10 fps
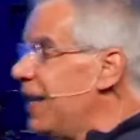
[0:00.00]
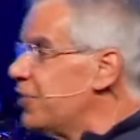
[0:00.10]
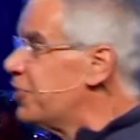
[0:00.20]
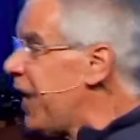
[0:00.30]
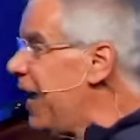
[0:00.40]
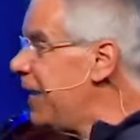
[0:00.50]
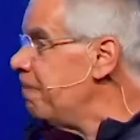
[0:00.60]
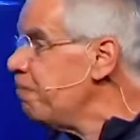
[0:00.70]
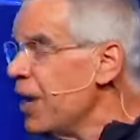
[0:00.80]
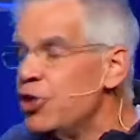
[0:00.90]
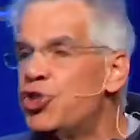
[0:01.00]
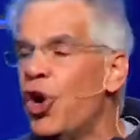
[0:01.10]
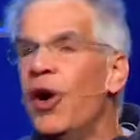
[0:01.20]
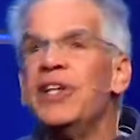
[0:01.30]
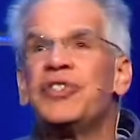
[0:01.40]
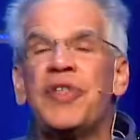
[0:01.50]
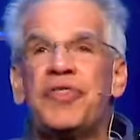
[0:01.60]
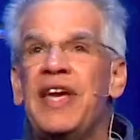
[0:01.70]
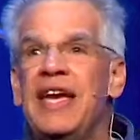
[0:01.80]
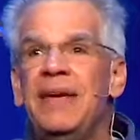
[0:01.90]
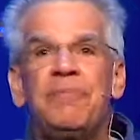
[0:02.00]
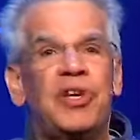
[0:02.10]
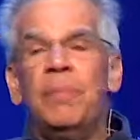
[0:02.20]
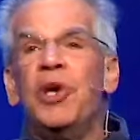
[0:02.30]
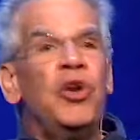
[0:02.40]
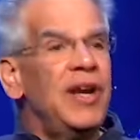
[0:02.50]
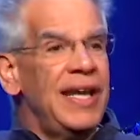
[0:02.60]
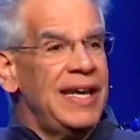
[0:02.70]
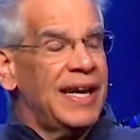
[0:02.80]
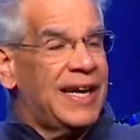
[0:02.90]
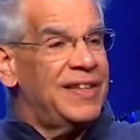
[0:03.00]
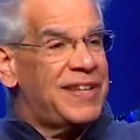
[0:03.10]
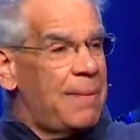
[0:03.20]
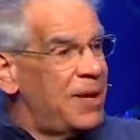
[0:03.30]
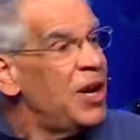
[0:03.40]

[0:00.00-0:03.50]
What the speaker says: is gain, joy is the theme, community and contentment,